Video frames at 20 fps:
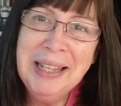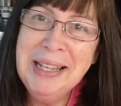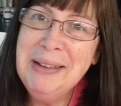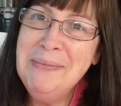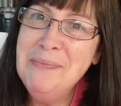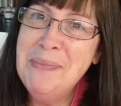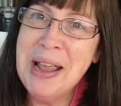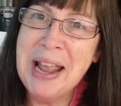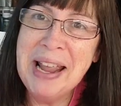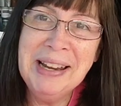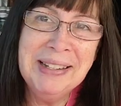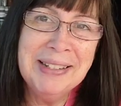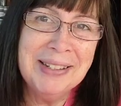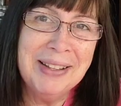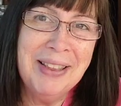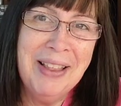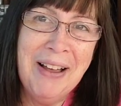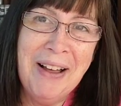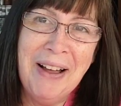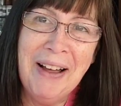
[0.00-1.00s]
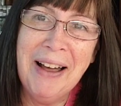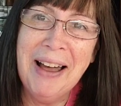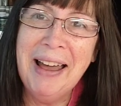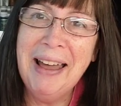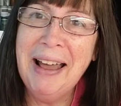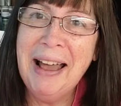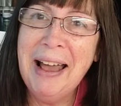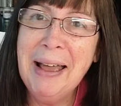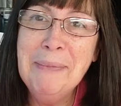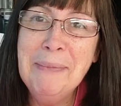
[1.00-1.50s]
really paint a
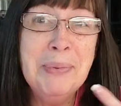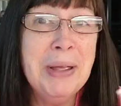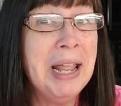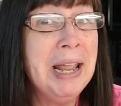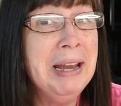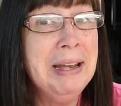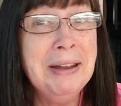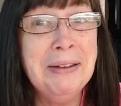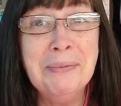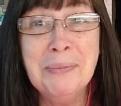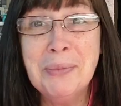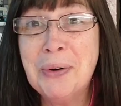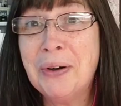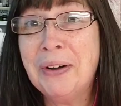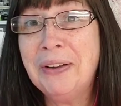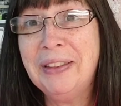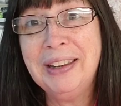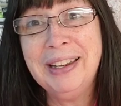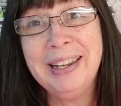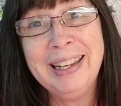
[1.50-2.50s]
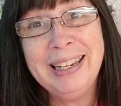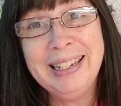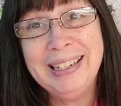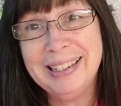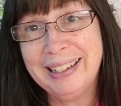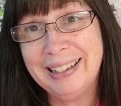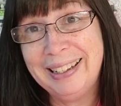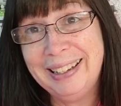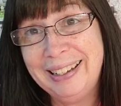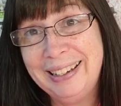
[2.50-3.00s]
lot. I painted more than he
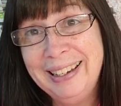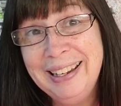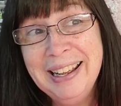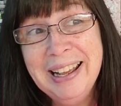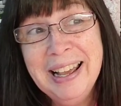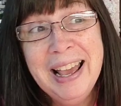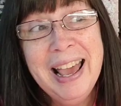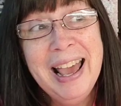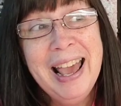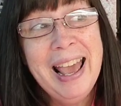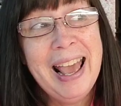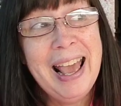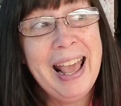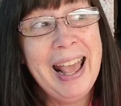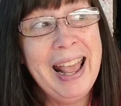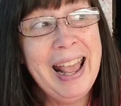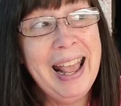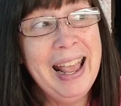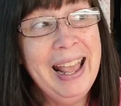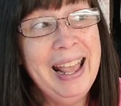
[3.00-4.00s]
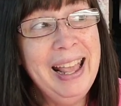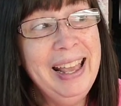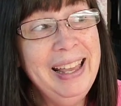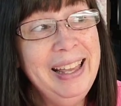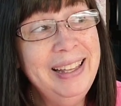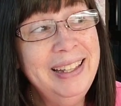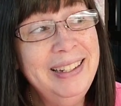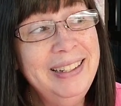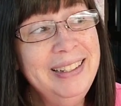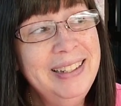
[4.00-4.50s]
did.
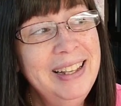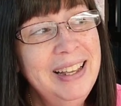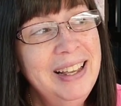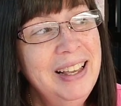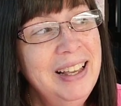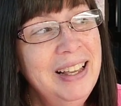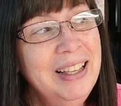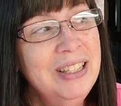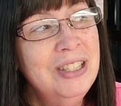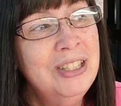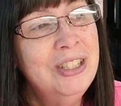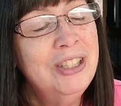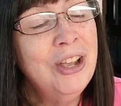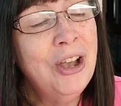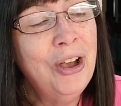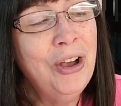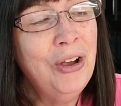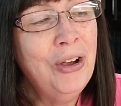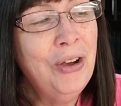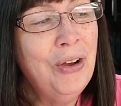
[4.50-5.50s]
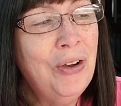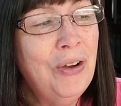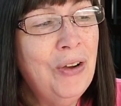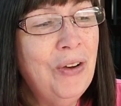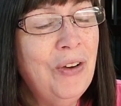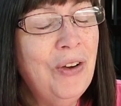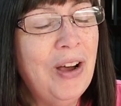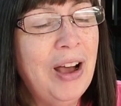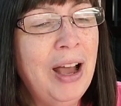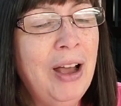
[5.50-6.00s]
And
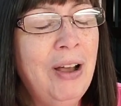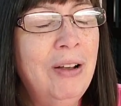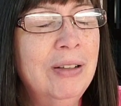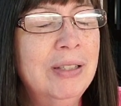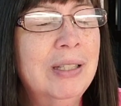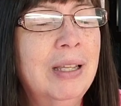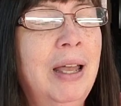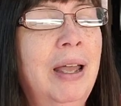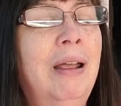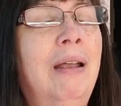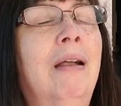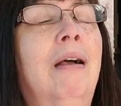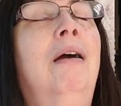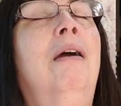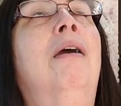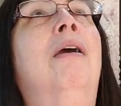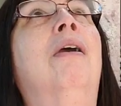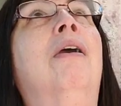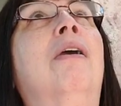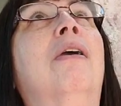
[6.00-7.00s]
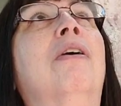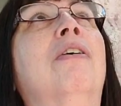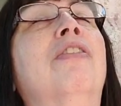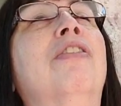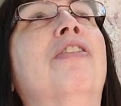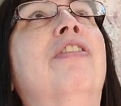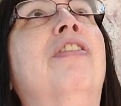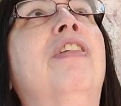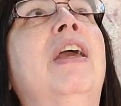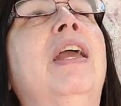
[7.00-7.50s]
so I was like, oh,
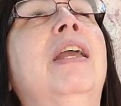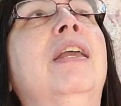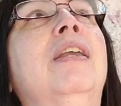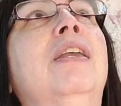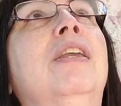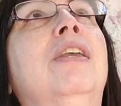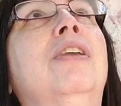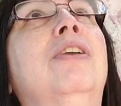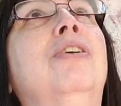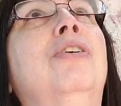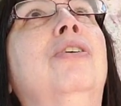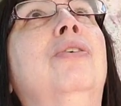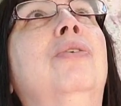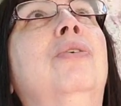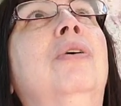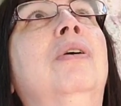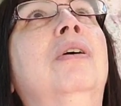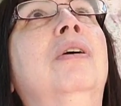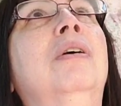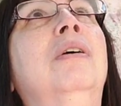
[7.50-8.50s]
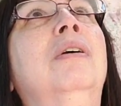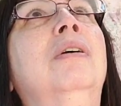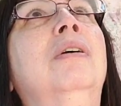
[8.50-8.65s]
thank you